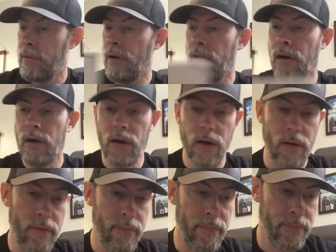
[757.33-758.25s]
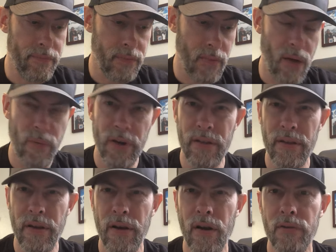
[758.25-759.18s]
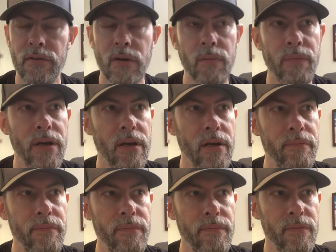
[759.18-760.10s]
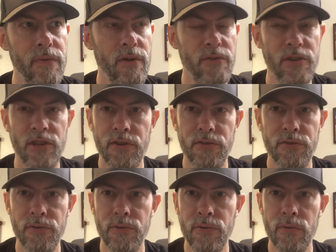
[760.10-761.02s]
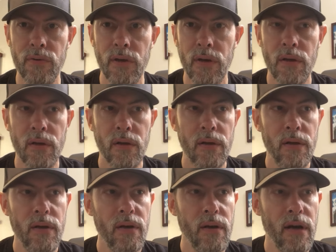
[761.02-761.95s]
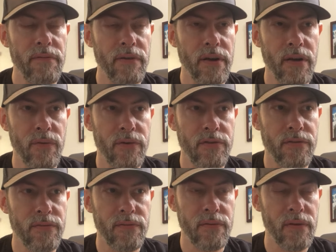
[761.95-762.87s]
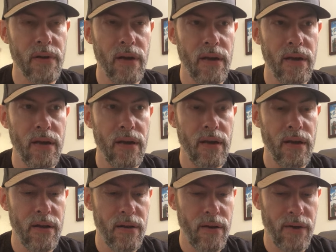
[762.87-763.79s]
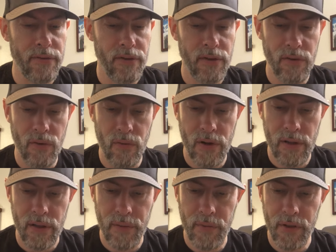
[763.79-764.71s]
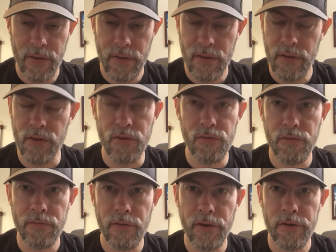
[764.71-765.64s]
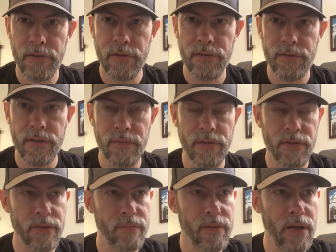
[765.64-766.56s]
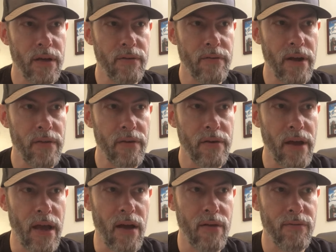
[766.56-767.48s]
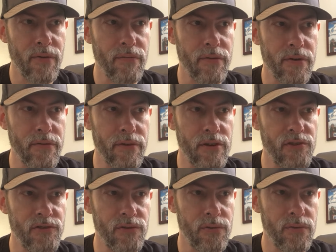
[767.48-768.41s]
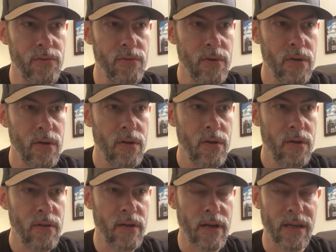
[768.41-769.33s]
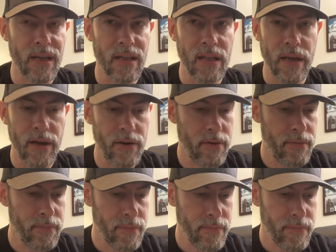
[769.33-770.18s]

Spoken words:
I went in there, I was going to pick up a reissue, I forget which, and I was like, you know what, let me look in the used first and see if there's something I'd rather have over a reissue that I can get later.